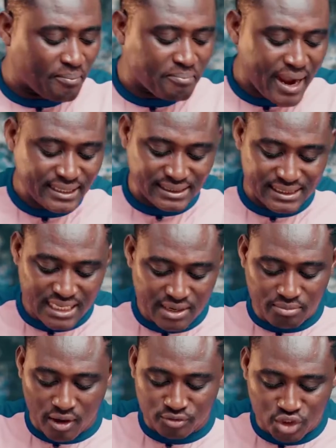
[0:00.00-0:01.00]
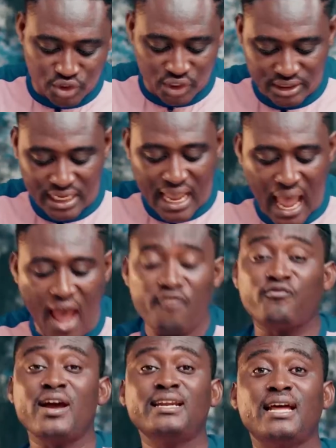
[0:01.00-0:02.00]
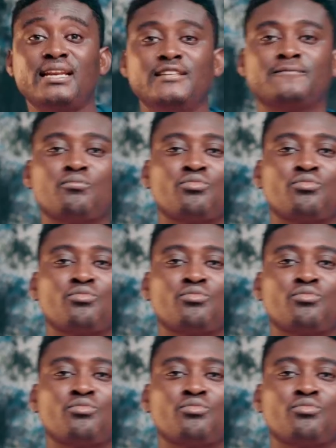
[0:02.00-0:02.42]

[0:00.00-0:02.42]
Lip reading: the mighty name of Jesus. And finally,